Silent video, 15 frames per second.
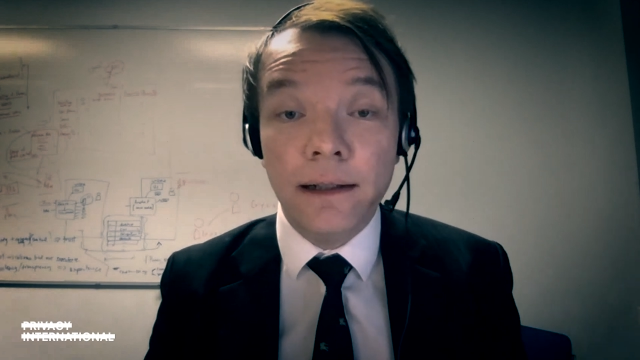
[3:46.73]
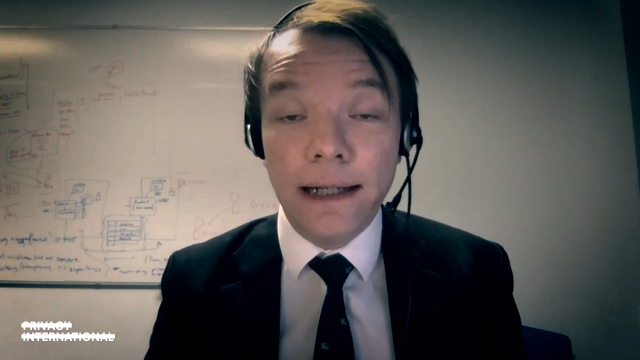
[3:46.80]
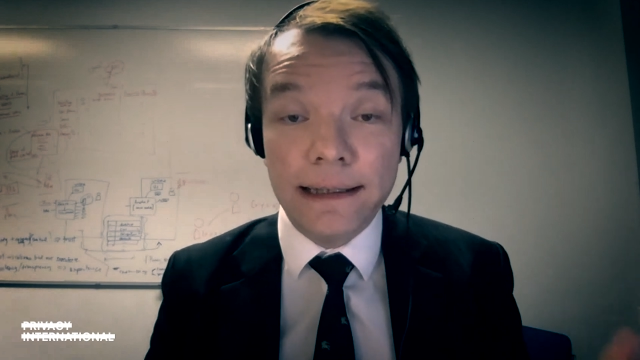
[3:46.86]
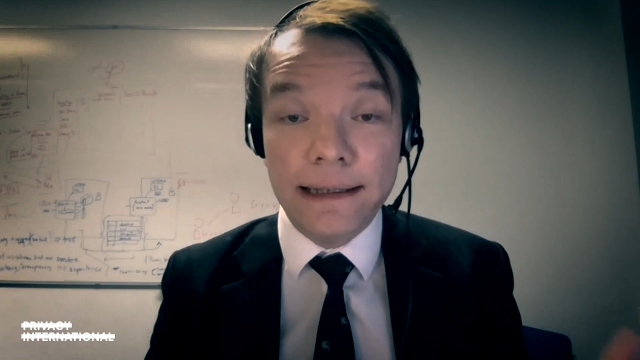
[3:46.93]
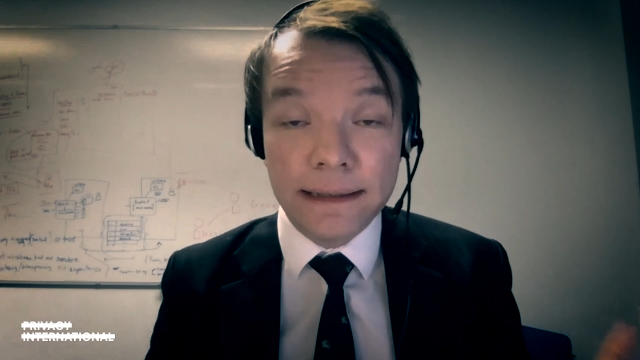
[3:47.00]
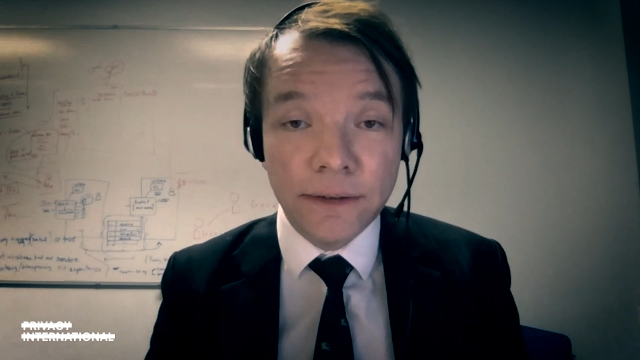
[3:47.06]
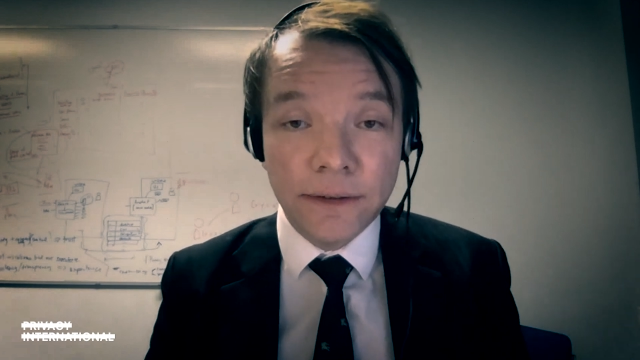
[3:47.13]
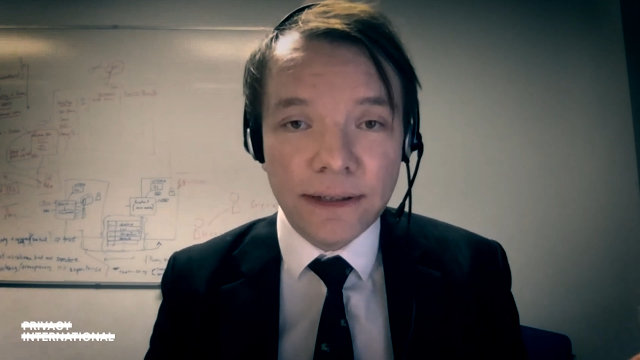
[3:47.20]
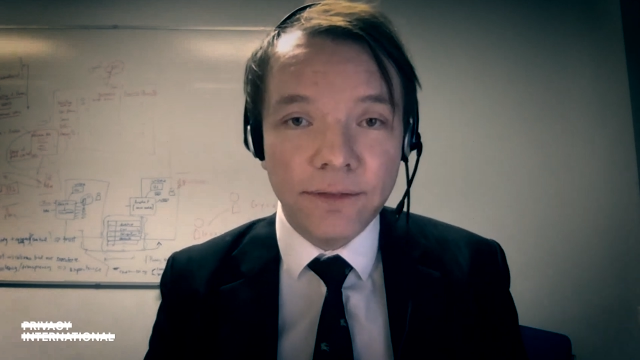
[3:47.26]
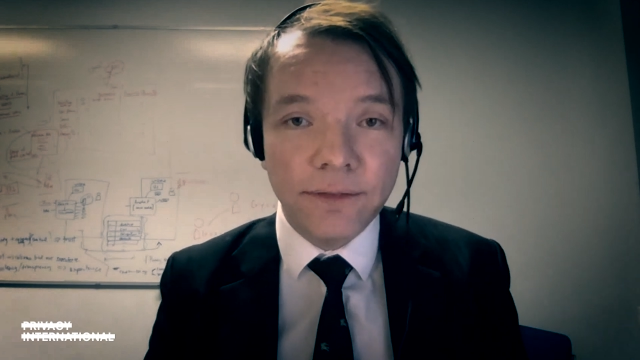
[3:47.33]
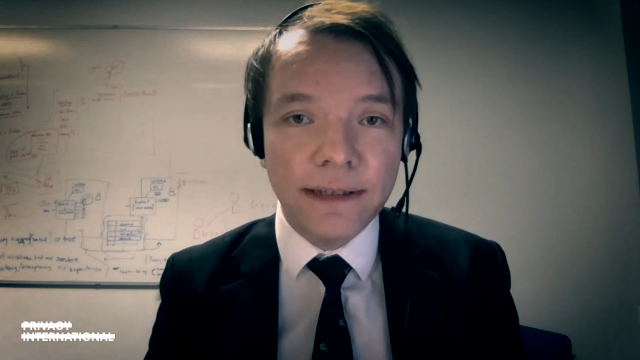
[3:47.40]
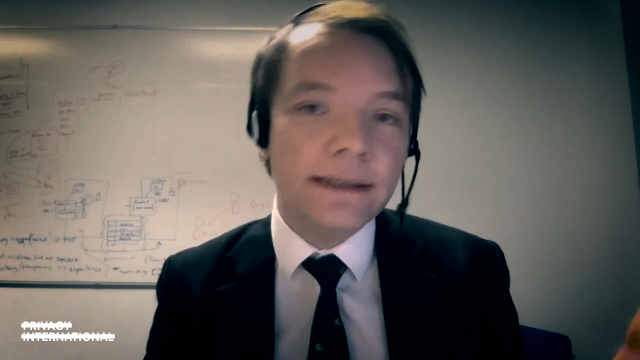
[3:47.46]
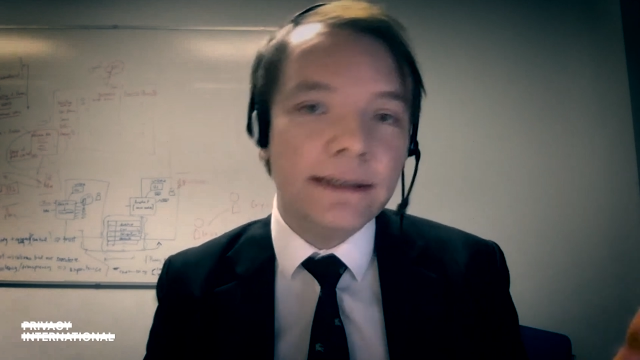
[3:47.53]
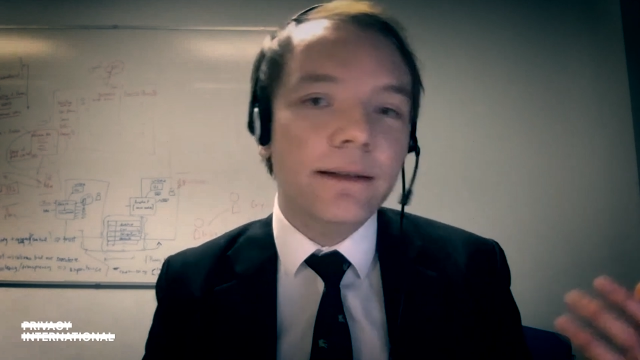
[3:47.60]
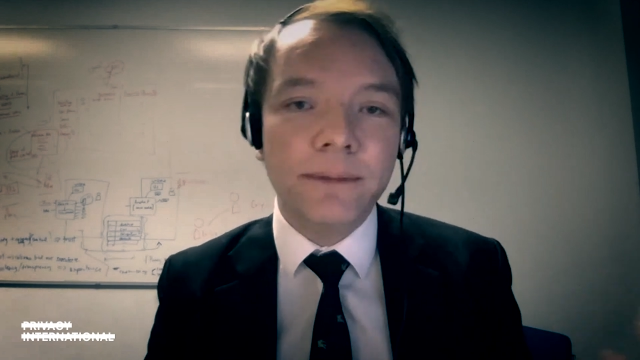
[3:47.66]

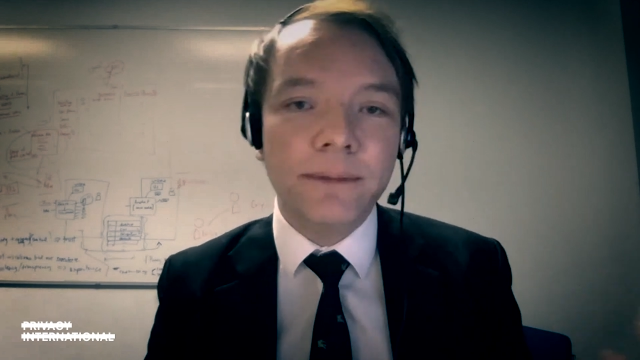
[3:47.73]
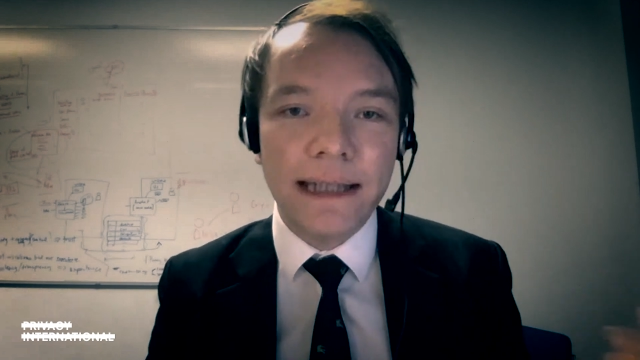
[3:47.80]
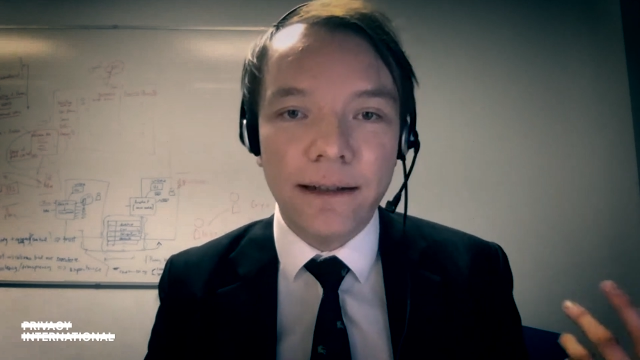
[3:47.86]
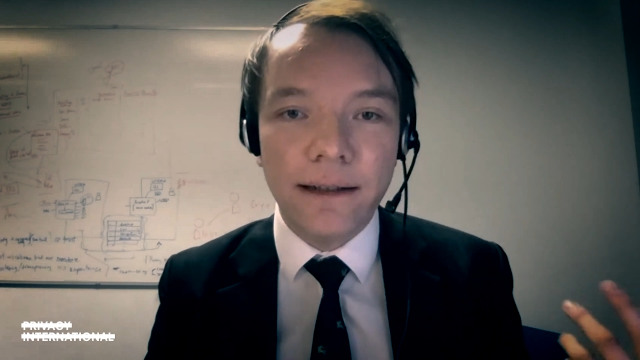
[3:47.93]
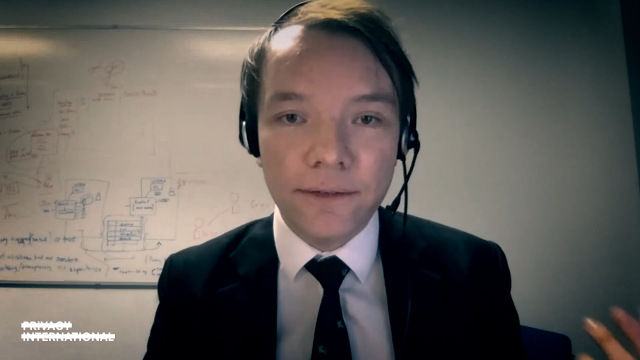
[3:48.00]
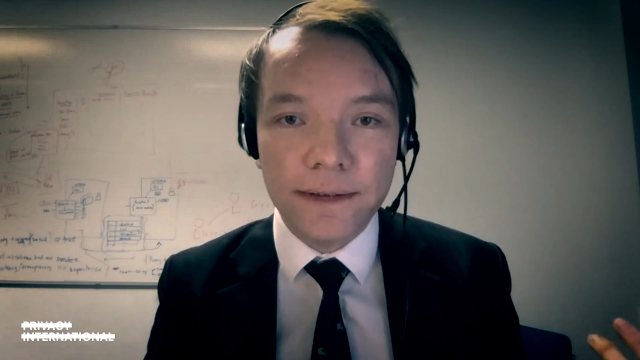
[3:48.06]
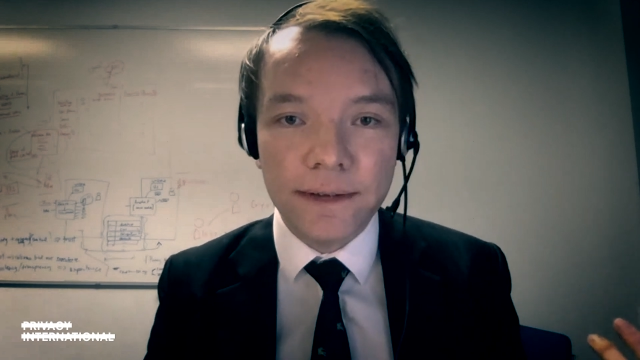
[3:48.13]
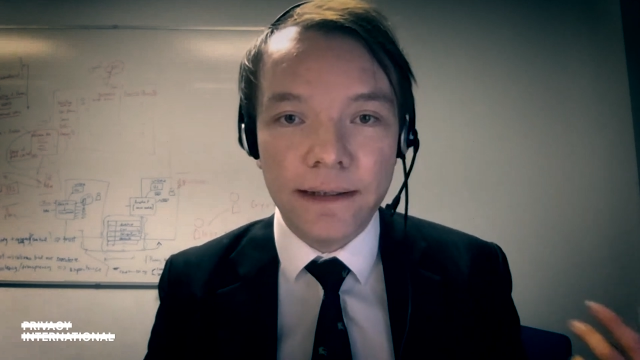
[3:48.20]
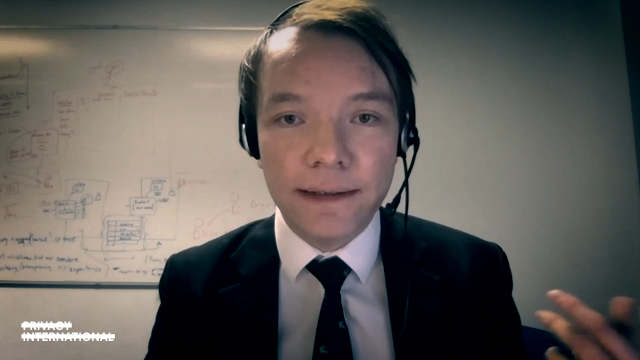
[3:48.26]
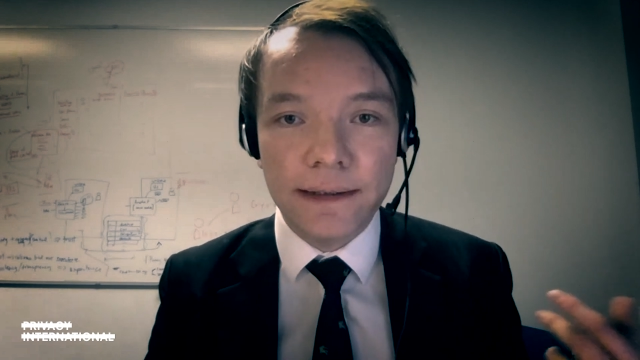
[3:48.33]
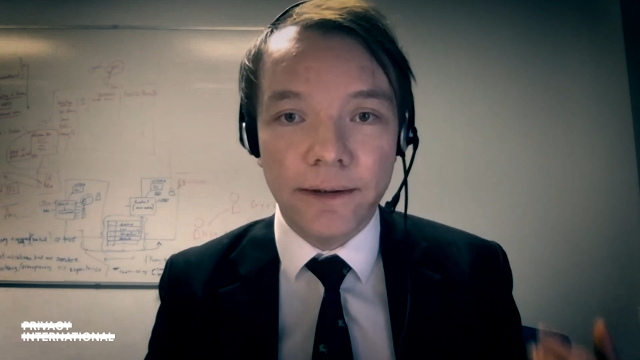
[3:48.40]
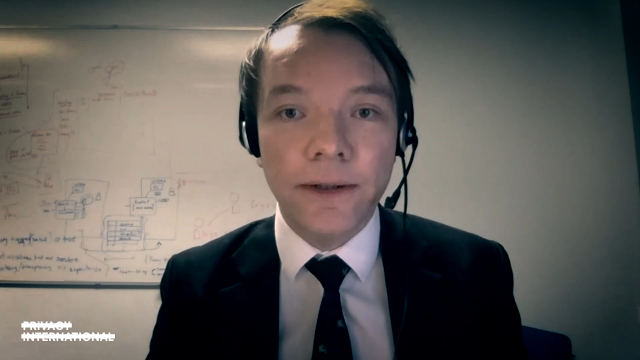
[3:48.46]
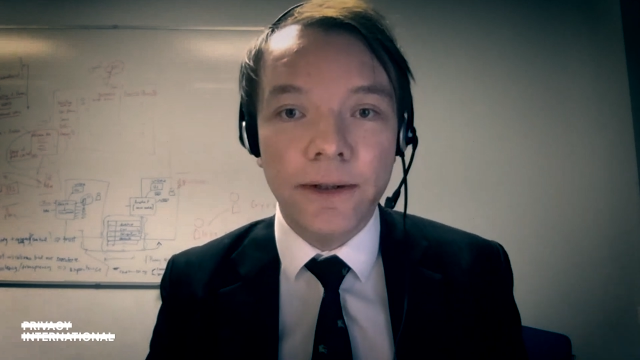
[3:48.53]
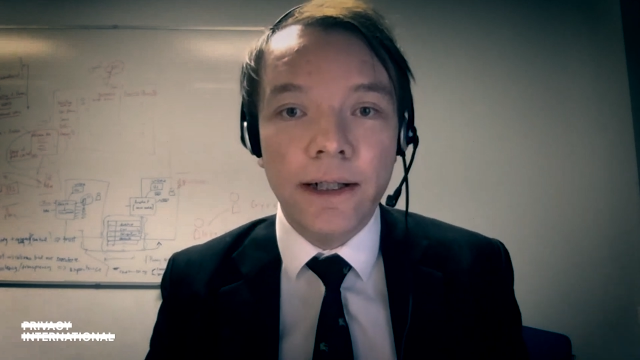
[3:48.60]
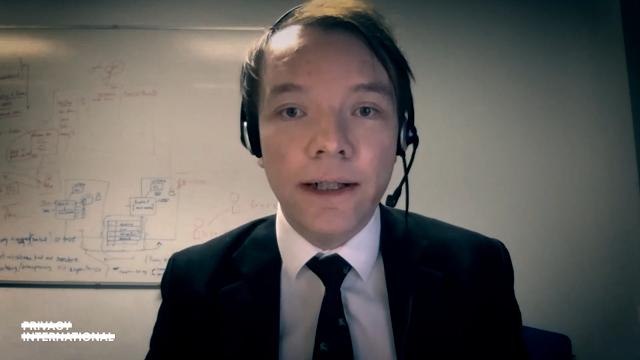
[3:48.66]
exclusively to themselves. So